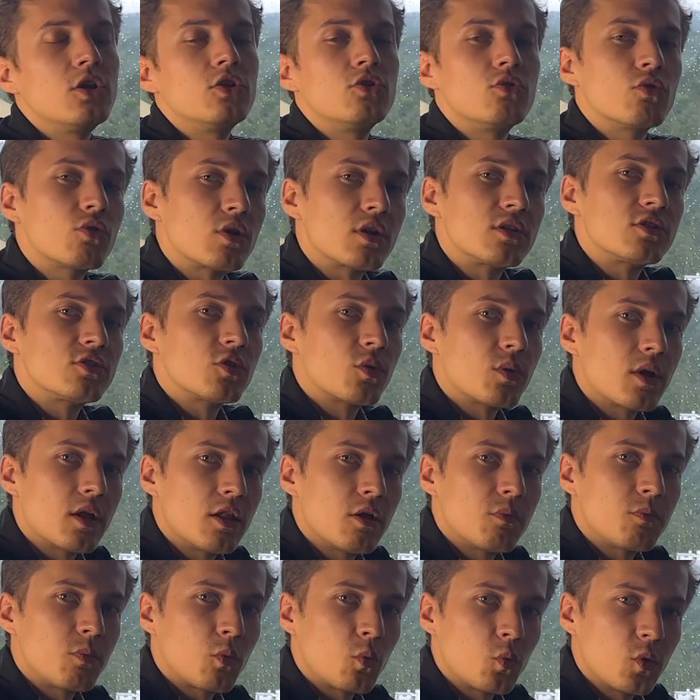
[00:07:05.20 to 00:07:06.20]
you can
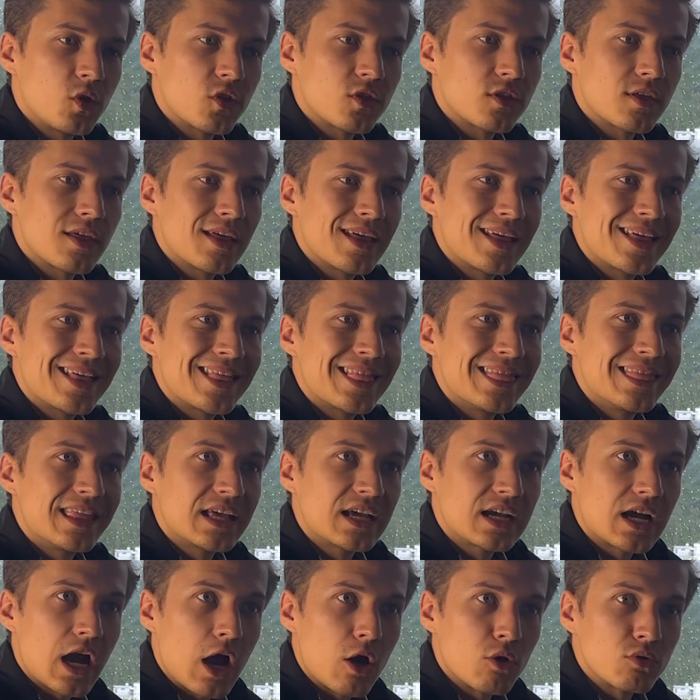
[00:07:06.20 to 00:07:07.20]
develop with the
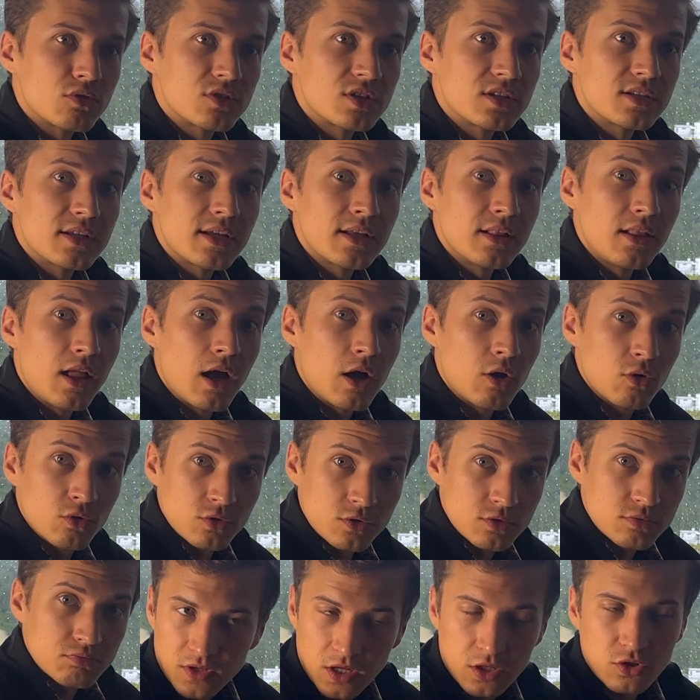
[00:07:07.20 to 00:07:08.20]
counting
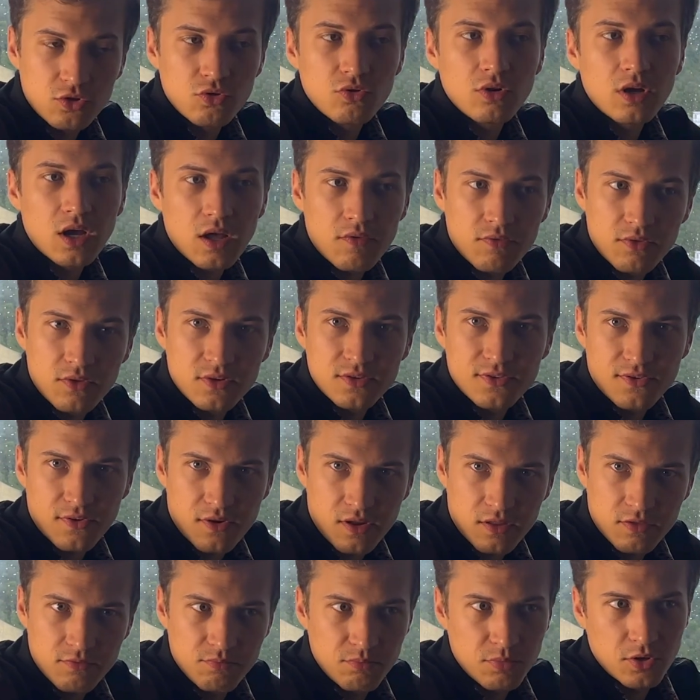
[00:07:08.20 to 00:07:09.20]
aloud. And you have this
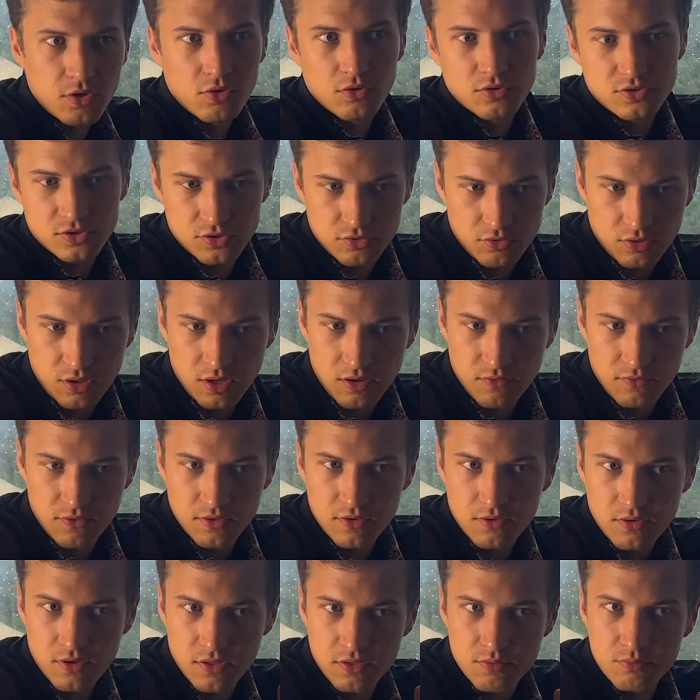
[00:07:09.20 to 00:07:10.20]
rhythm because you have
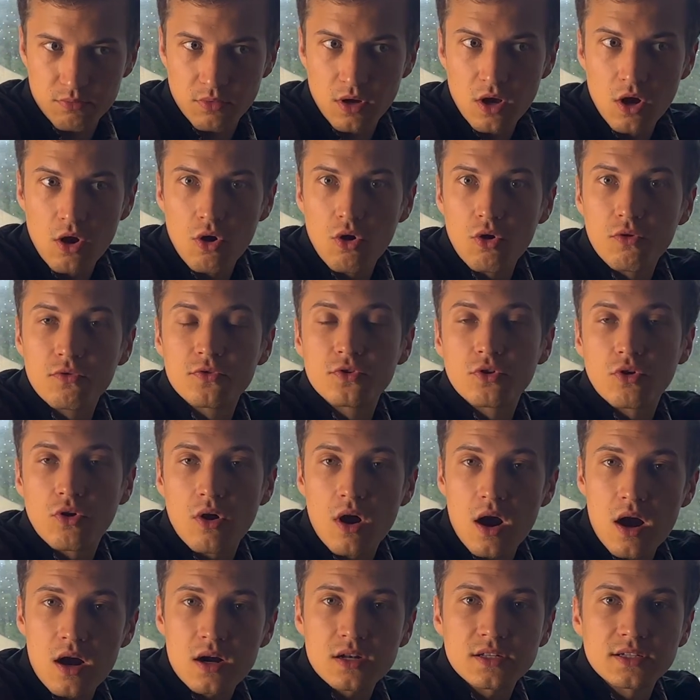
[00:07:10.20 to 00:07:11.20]
the rhythm of your
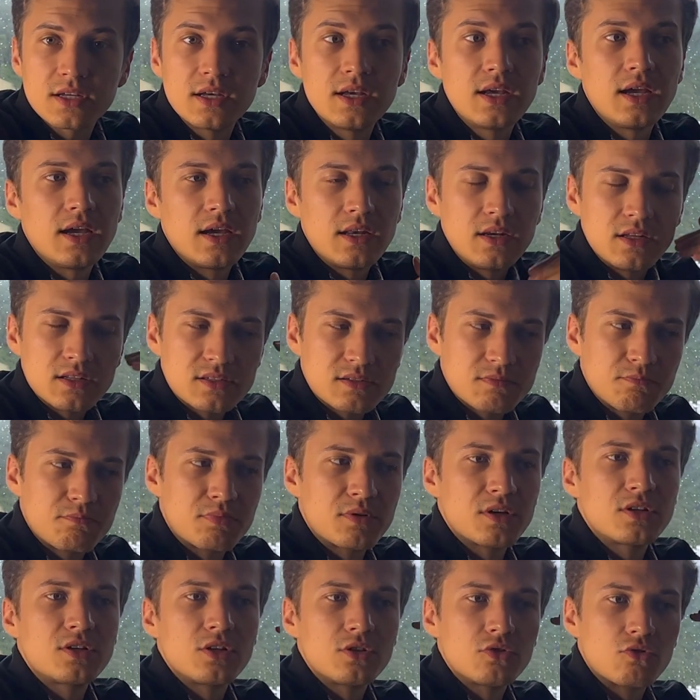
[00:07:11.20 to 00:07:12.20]
heart, and it's
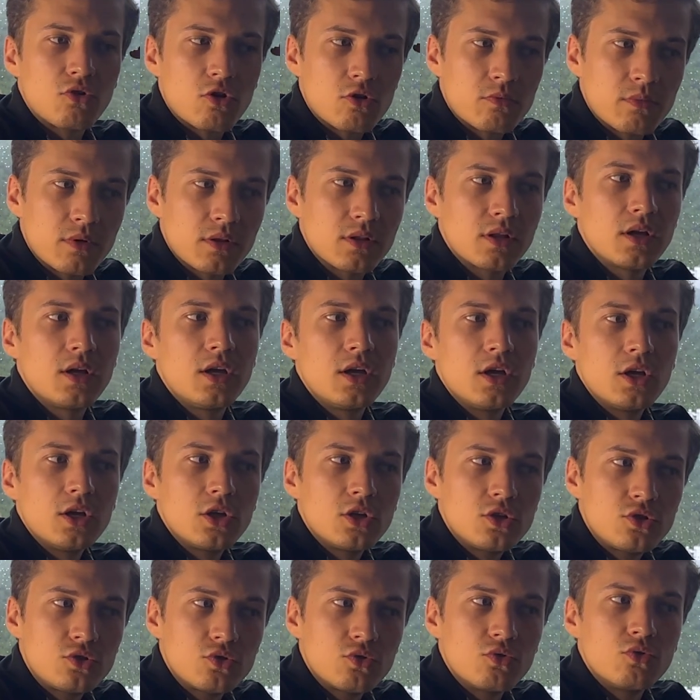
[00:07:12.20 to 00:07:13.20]
pretty normal
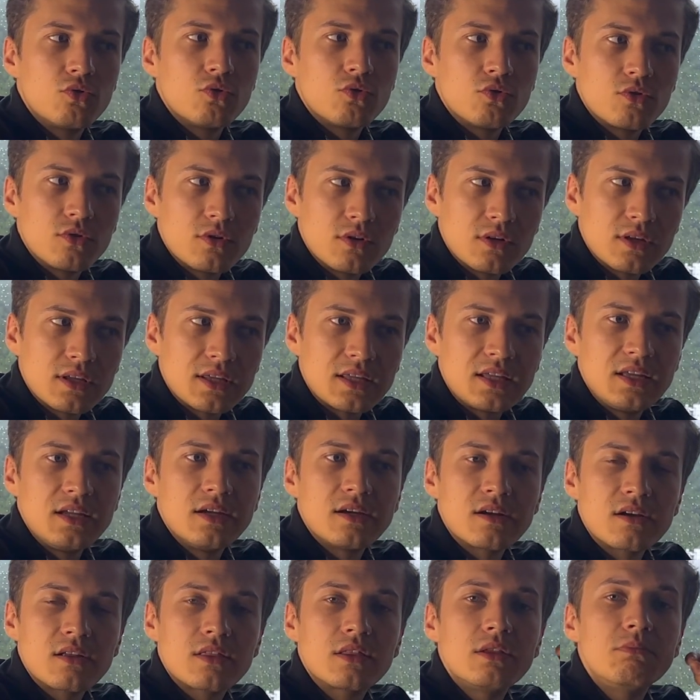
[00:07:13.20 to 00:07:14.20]
to
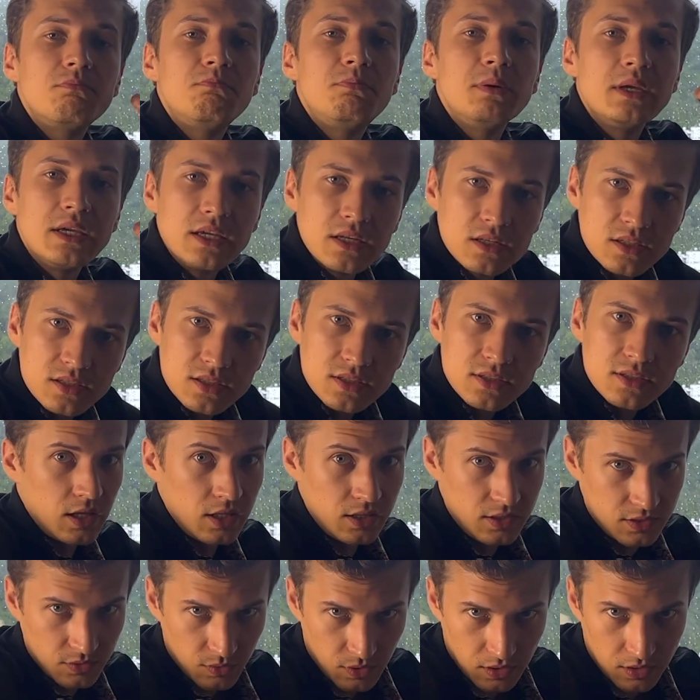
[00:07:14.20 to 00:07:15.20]
hear the beat.
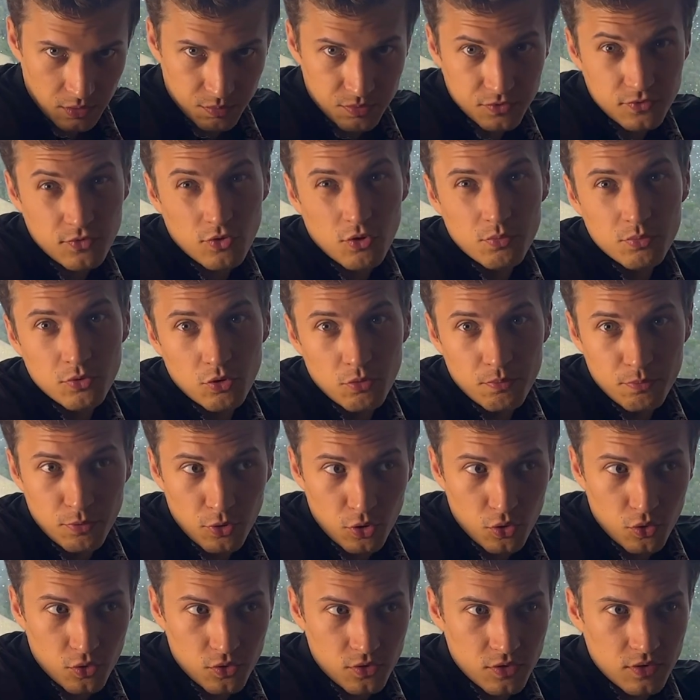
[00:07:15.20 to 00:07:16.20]
It developed from your
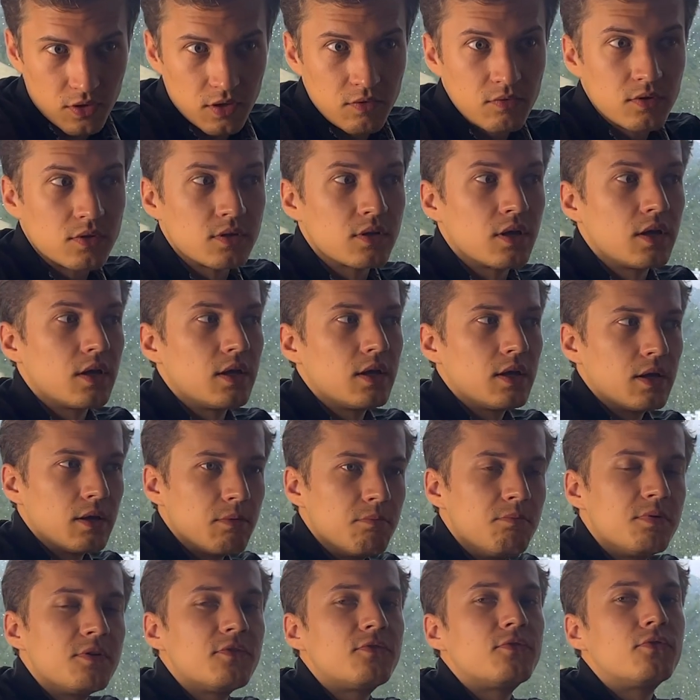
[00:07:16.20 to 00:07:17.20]
birth, even
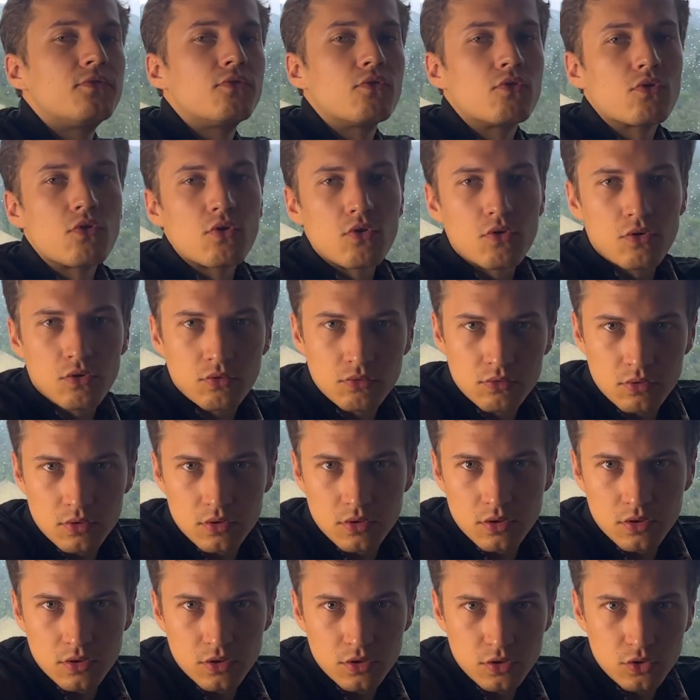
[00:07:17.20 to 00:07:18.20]
before
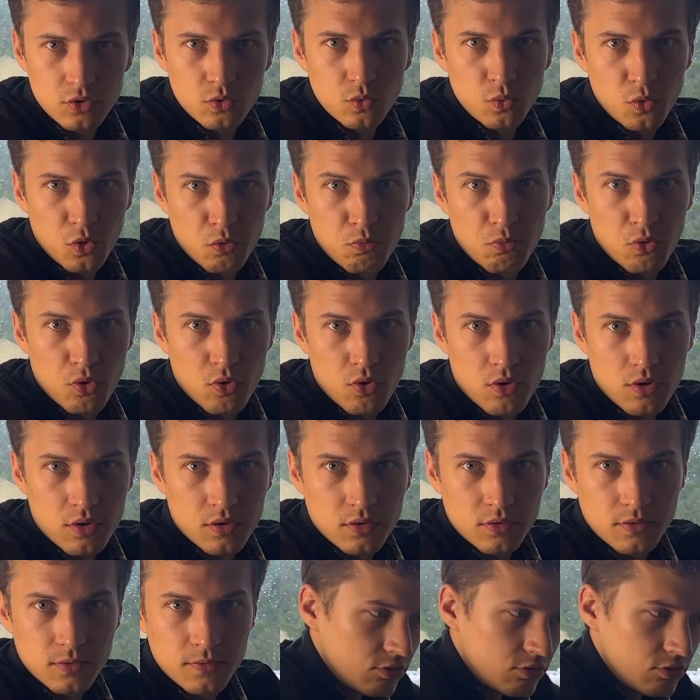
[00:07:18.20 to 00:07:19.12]
you were born.